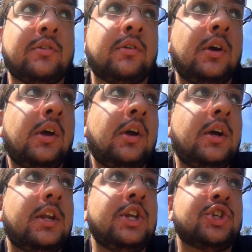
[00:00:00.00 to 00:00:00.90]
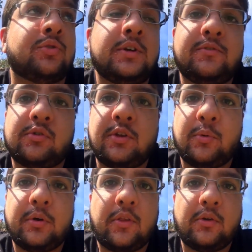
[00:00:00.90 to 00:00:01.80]
and an injury for
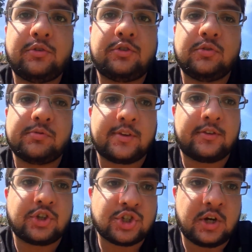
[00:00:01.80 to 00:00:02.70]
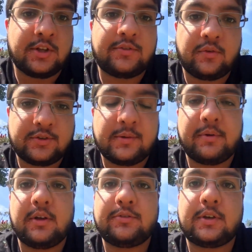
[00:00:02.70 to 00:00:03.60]
either one of those two presents a chance for
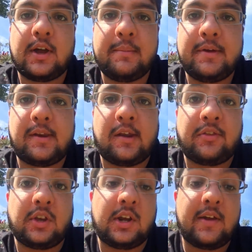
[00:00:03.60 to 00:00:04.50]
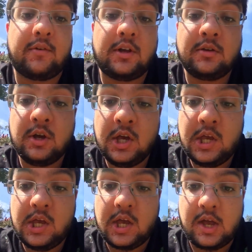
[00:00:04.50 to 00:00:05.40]
someone else to come in, and I think Cleverley
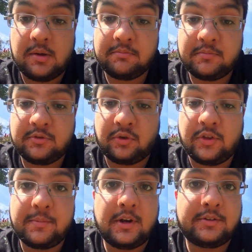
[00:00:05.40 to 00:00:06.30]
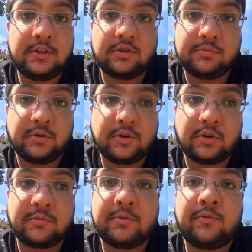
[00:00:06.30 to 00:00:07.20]
has got the ability to put in
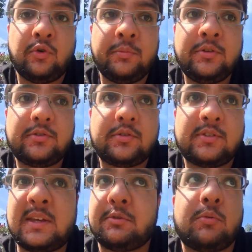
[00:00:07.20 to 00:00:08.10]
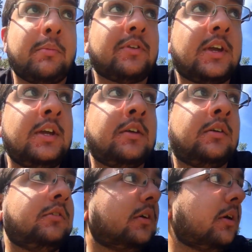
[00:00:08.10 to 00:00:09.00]
a good performance. Same as well with
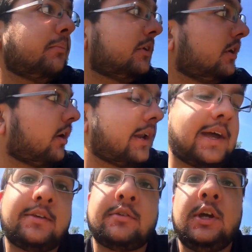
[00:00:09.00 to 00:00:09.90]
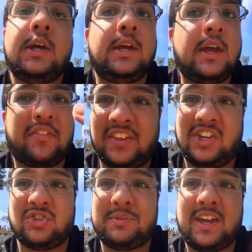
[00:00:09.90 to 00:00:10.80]
Quina, young lad. I think
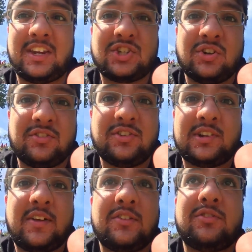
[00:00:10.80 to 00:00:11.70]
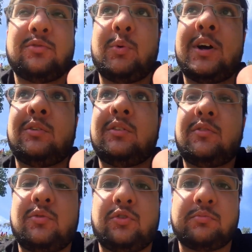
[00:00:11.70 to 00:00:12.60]
he should be getting chances like this as well.
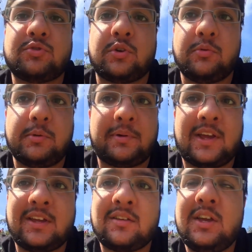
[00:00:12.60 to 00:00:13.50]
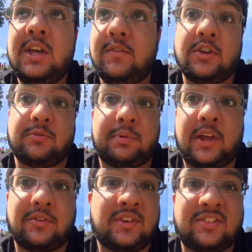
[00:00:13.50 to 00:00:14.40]
Of course, I'm sure he'll be playing. If he doesn't
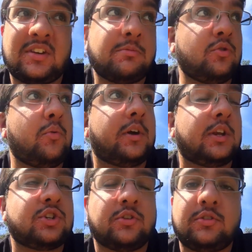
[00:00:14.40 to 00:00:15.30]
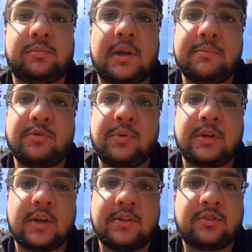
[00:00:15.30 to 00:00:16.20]
play on Saturday, I'm sure he'll get a chance to play
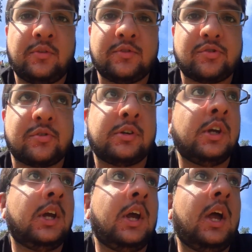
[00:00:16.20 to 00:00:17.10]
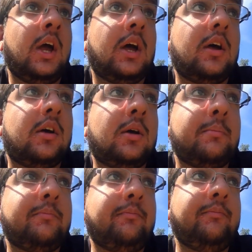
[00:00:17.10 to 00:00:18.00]
midweek against Coventry.
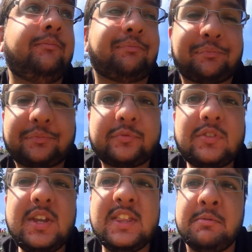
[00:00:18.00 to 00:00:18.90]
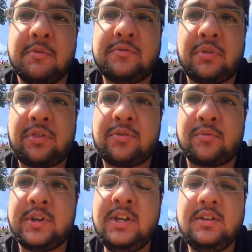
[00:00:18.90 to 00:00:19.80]
If we move to the
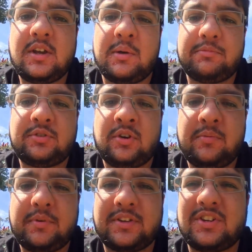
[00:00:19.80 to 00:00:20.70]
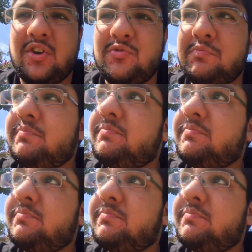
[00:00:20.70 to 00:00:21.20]
three up top, I'd go.